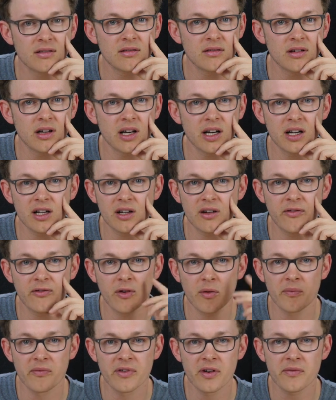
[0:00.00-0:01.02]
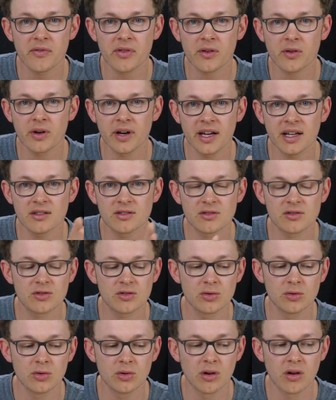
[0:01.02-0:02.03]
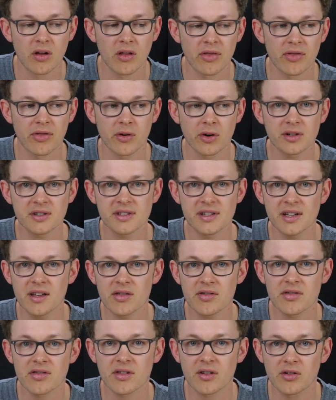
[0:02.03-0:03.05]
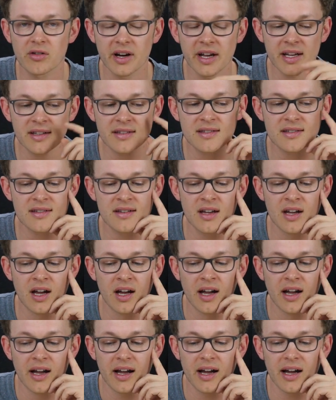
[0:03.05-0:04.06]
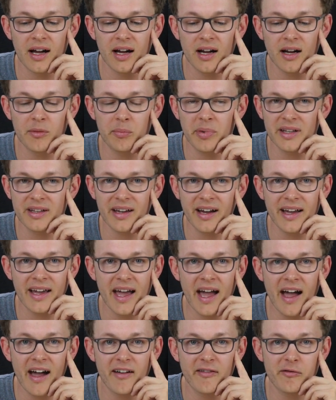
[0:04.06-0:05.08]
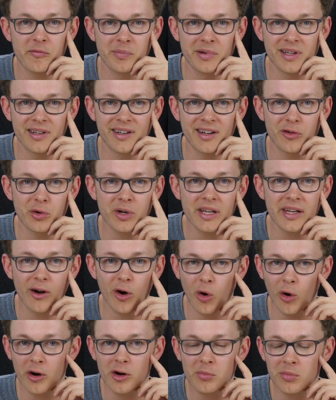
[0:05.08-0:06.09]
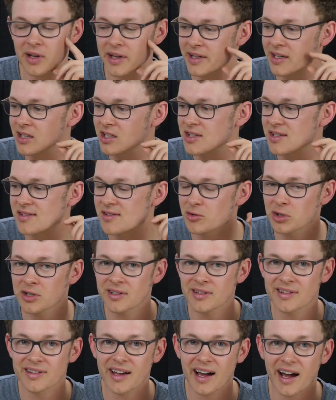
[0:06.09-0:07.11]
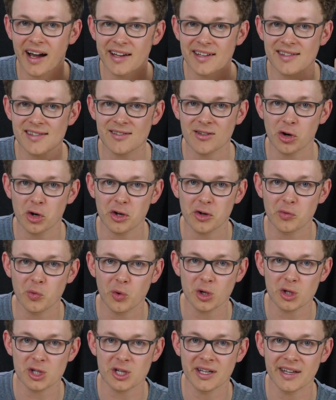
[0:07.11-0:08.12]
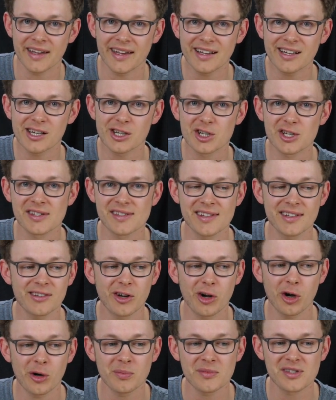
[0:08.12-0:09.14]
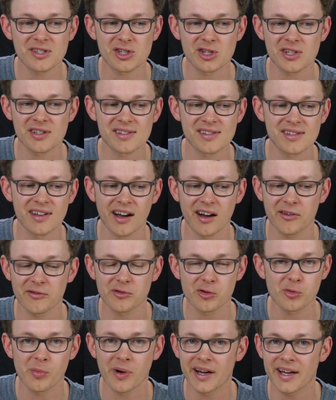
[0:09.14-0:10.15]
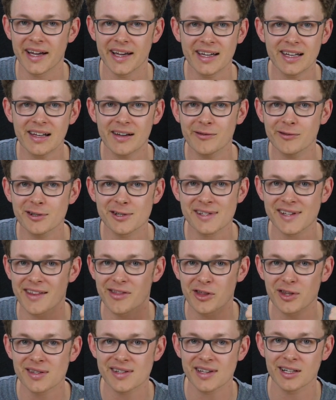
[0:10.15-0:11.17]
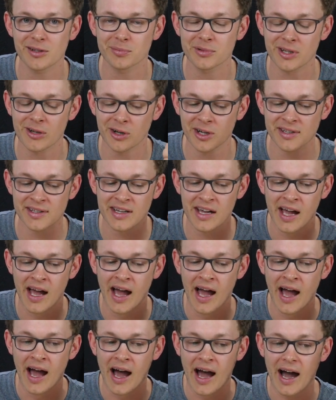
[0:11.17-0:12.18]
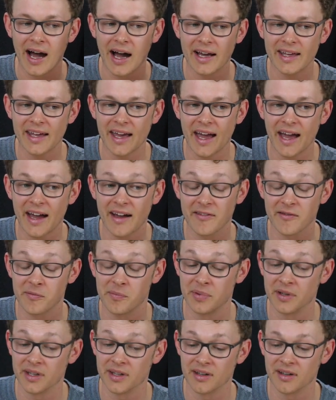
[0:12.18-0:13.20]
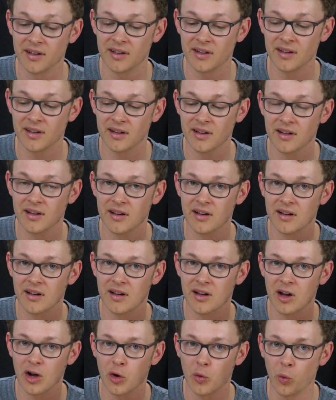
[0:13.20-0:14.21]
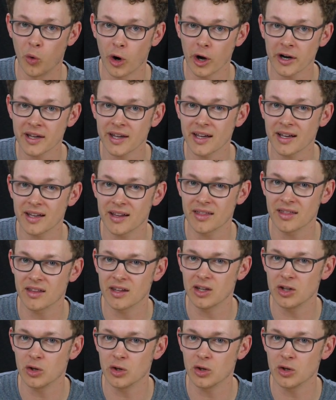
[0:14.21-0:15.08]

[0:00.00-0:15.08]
from 5th grade to 13th grade. But I have been a really horrible English student. I started watching English sitcoms just after my A-levels, and this helped a lot. I have been working in the